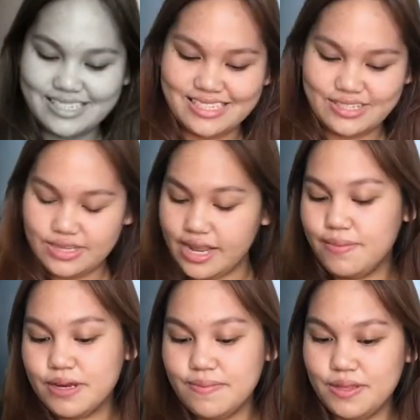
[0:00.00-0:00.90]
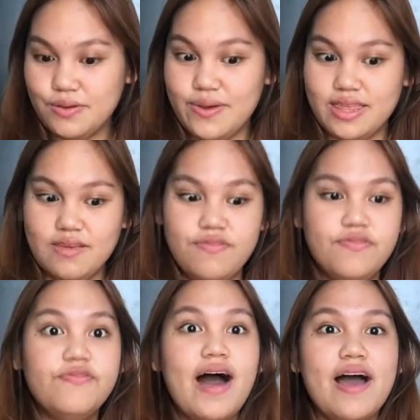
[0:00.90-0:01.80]
So today I'm gonna be doing the
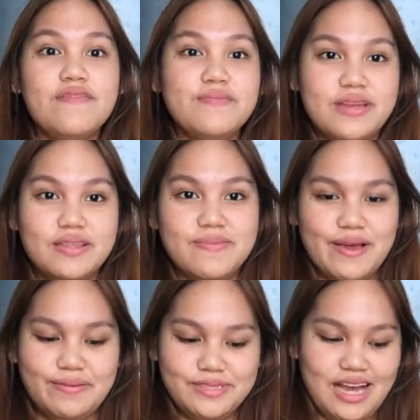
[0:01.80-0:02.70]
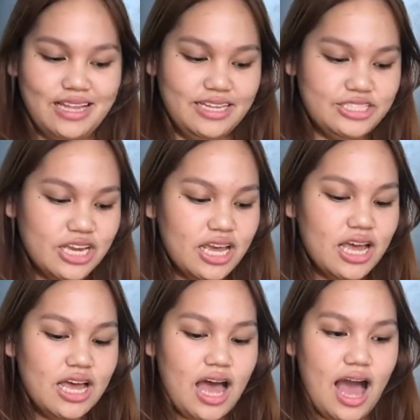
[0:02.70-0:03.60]
5-minute makeup challenge.
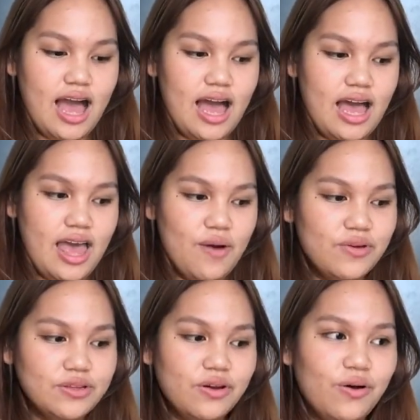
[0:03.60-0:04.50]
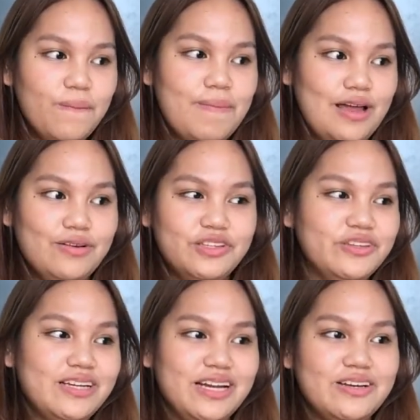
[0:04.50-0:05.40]
Ewan ko kung paano
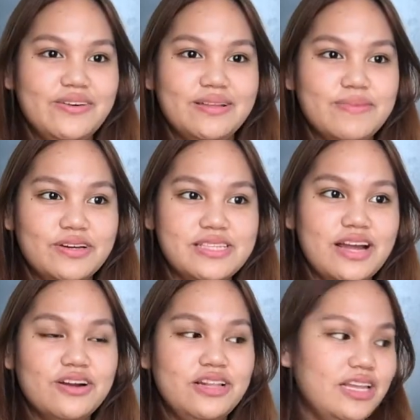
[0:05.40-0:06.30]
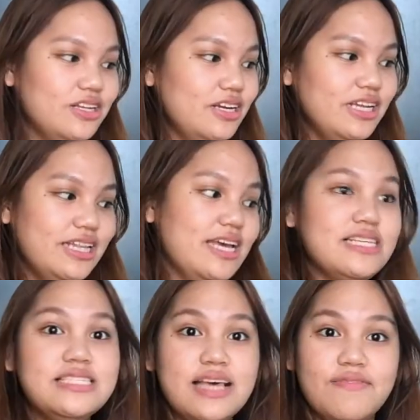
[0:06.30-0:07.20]
ko to gagawin because I literally take
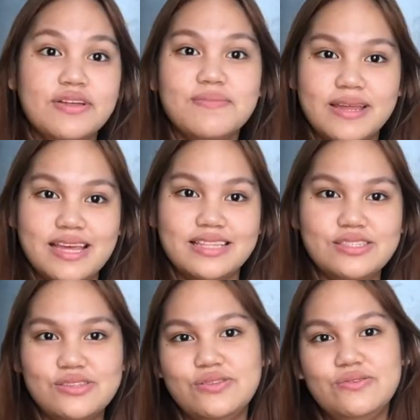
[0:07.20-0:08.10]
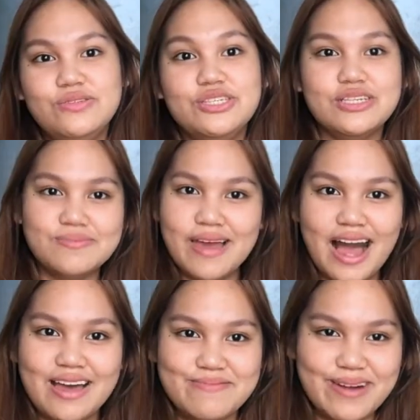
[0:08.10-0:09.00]
7 minutes to do just my
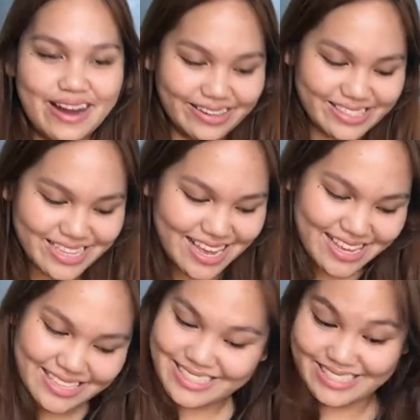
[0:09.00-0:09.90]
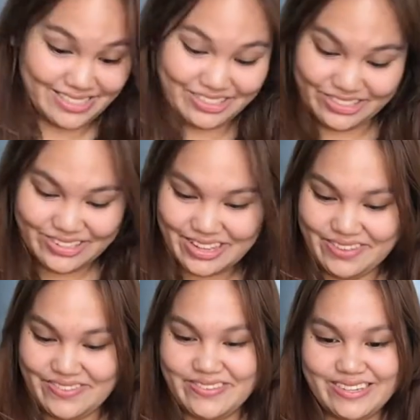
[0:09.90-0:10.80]
eyebrows. So,
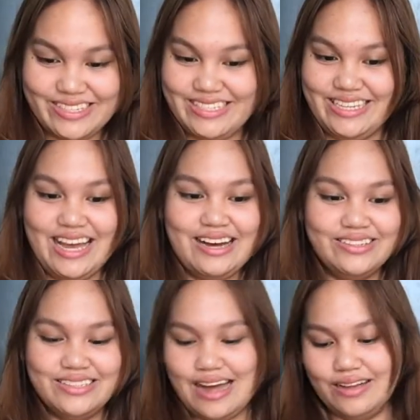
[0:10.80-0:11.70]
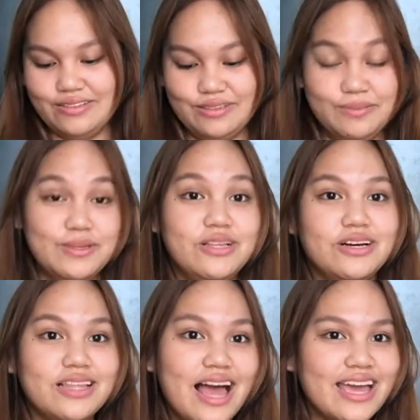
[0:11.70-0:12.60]
if you wanna see how the outcome will
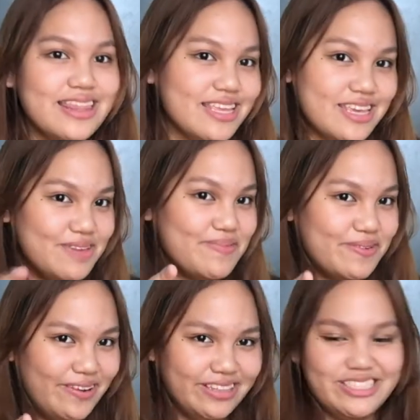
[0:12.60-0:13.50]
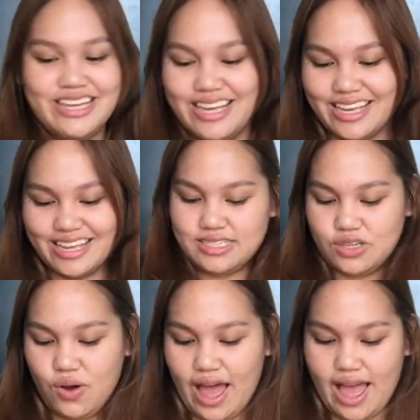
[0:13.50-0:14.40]
look like, then keep on watching.
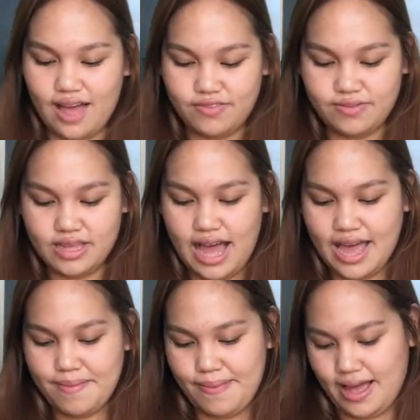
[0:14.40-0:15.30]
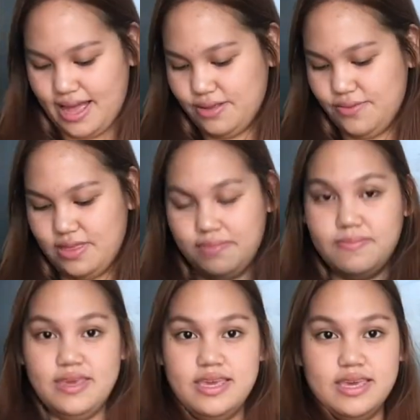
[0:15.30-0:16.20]
So, I have the iPad with
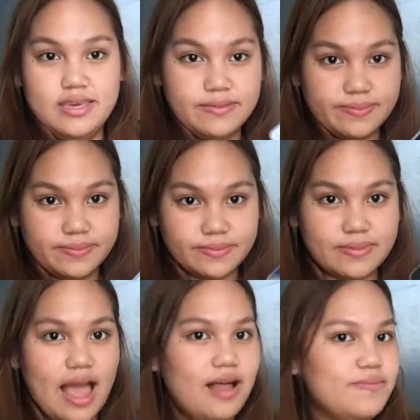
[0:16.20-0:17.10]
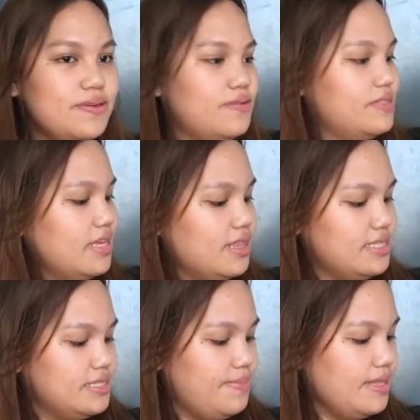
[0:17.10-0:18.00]
me. I'll be using
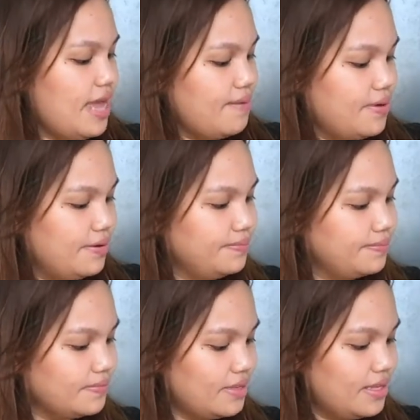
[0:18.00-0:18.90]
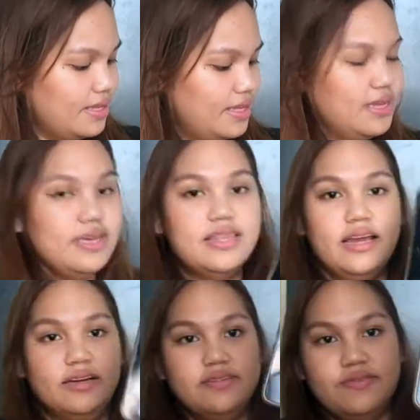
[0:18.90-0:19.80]
this as my timer.
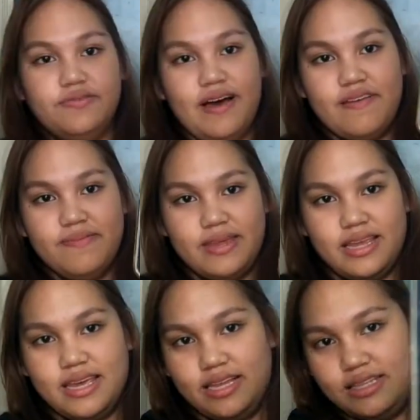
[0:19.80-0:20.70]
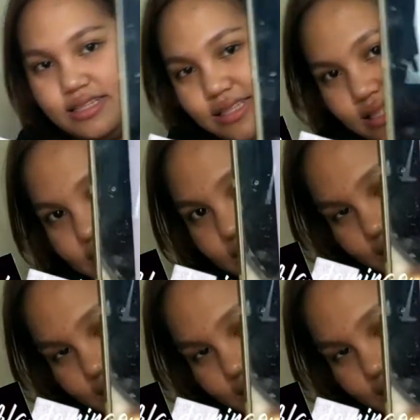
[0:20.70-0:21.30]
There, so 5 minutes.